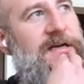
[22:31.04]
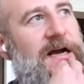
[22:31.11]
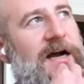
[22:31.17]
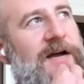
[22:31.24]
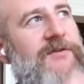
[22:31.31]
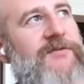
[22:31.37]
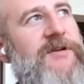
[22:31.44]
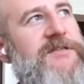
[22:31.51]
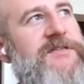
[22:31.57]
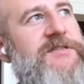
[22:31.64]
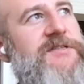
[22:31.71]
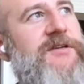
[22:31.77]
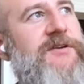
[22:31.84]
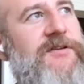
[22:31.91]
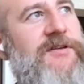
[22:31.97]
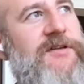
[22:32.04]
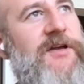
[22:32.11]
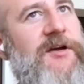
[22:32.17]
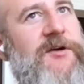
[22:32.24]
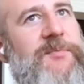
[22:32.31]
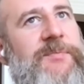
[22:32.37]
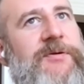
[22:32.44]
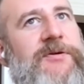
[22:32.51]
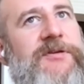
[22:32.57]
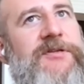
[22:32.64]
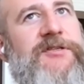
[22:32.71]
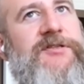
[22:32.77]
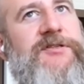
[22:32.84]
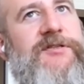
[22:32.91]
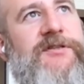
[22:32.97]
don't necessarily like
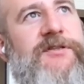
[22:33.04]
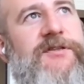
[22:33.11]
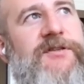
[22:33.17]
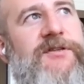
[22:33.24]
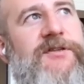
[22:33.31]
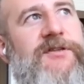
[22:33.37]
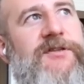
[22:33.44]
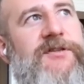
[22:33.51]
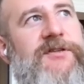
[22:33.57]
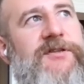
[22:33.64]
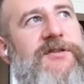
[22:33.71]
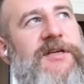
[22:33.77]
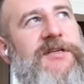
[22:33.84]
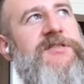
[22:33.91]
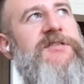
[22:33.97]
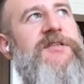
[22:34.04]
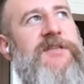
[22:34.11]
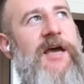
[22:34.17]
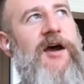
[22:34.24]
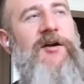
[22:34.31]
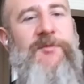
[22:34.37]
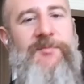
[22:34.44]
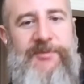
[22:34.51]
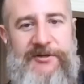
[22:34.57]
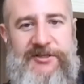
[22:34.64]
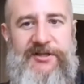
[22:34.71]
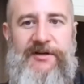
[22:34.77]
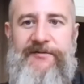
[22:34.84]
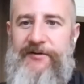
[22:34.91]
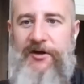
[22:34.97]
push, like sit down and
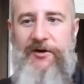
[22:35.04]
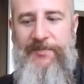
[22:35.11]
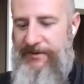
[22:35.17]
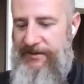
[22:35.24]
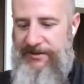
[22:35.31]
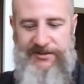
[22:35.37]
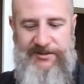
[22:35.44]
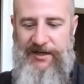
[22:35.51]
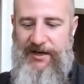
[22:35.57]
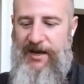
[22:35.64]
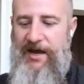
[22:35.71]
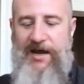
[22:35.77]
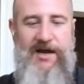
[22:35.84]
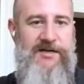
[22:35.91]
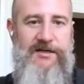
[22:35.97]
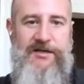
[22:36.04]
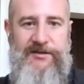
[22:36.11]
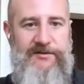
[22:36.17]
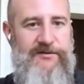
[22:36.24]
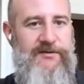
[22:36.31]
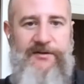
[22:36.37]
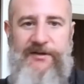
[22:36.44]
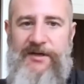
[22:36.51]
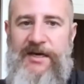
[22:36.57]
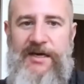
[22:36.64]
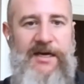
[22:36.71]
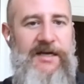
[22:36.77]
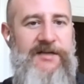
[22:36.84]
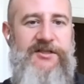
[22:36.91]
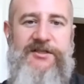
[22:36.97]
push the envelope and just like, hey, I need it.
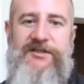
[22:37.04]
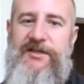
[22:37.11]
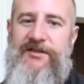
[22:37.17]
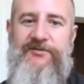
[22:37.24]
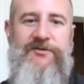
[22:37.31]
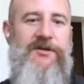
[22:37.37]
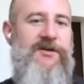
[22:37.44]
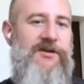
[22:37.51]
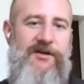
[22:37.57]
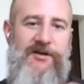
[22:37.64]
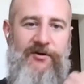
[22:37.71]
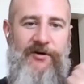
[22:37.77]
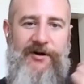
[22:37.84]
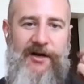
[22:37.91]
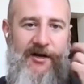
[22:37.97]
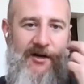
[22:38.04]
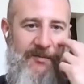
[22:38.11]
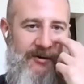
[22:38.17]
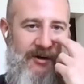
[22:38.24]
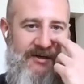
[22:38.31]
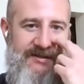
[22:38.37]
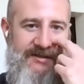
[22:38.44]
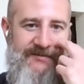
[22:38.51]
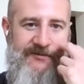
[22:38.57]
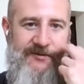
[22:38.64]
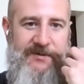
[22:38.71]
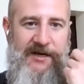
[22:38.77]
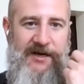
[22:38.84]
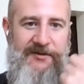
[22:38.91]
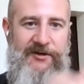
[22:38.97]
It's really an organic process for
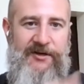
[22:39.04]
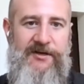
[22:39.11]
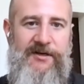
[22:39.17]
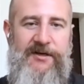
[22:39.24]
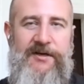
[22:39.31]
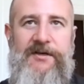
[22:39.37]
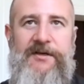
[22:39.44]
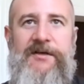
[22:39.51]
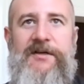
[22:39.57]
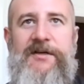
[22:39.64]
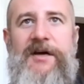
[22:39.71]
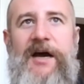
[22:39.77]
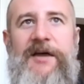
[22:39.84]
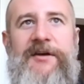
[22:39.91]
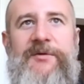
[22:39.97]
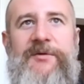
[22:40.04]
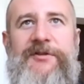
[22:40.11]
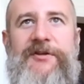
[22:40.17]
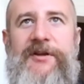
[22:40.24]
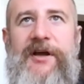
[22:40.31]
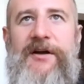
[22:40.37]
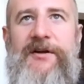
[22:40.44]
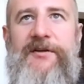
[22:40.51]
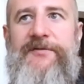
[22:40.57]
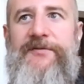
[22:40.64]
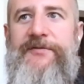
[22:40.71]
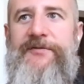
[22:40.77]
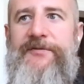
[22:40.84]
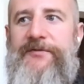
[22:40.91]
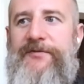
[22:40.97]
me. I think with a lot
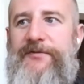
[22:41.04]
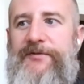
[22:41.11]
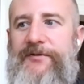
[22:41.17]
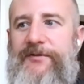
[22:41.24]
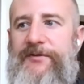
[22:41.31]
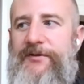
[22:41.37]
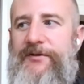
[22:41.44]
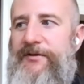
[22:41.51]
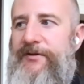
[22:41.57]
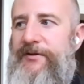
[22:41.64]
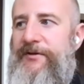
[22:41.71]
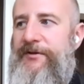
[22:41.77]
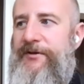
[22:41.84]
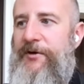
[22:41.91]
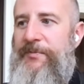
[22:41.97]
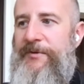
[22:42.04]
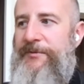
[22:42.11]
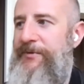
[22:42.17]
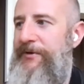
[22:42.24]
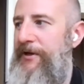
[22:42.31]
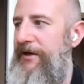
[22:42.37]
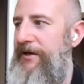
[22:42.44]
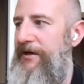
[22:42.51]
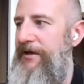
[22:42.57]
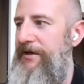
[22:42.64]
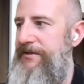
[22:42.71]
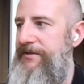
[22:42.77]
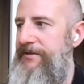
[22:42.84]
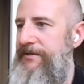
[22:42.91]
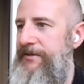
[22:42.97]
of, people like
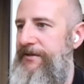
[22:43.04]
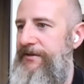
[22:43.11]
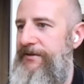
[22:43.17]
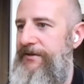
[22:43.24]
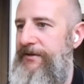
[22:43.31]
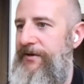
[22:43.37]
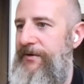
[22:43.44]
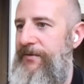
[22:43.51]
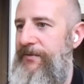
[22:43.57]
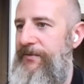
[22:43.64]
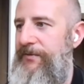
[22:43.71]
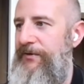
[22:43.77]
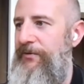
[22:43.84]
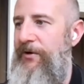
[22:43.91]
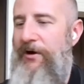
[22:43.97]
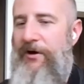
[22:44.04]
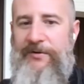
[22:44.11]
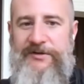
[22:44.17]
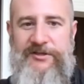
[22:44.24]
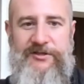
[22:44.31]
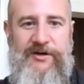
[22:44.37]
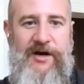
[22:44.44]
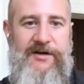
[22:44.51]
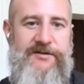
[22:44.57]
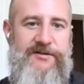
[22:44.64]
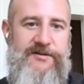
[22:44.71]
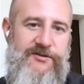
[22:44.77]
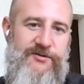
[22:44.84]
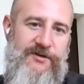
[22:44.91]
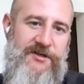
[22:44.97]
us, you always try to
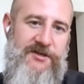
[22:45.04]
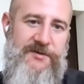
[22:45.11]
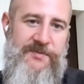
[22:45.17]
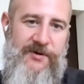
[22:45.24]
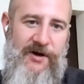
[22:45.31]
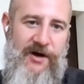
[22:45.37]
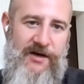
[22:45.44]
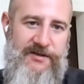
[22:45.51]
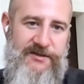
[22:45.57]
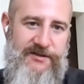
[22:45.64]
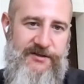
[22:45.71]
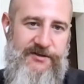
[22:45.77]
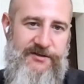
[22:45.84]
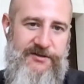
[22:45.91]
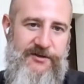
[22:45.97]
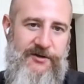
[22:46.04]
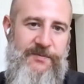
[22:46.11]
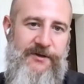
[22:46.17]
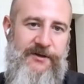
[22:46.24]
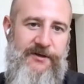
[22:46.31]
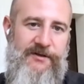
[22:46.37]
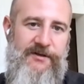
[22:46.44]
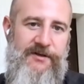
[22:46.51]
sort of keep your eyes and ears open.